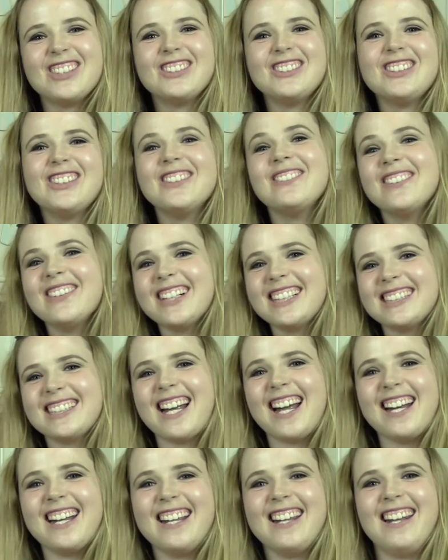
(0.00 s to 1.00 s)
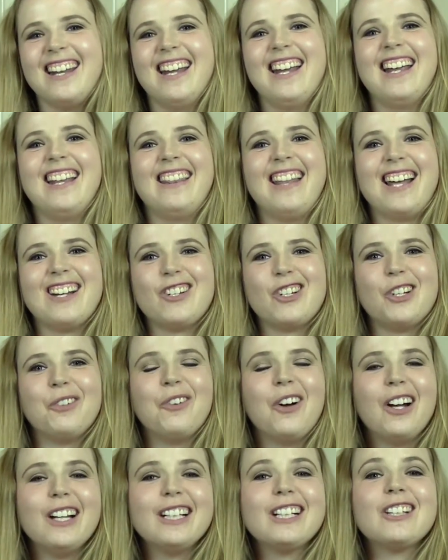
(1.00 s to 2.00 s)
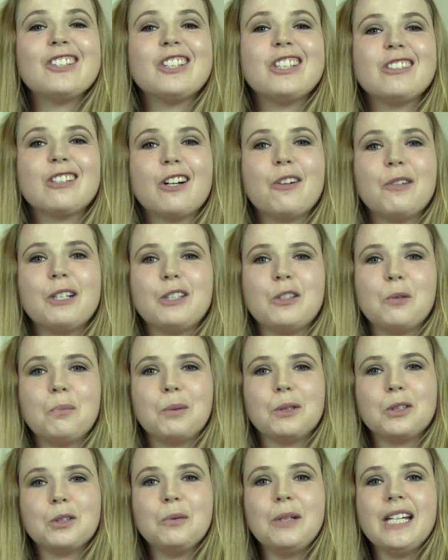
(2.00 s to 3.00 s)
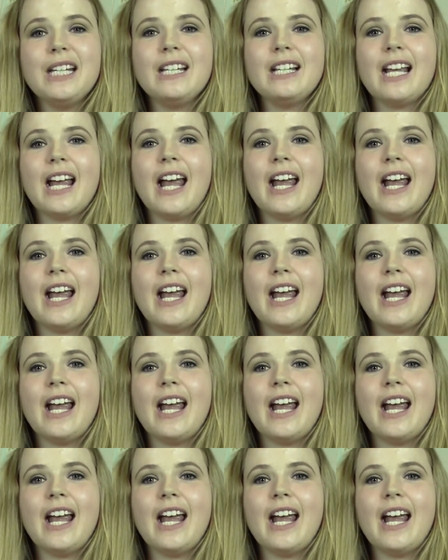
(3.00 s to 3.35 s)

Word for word: super excited that she won because she's always super sweet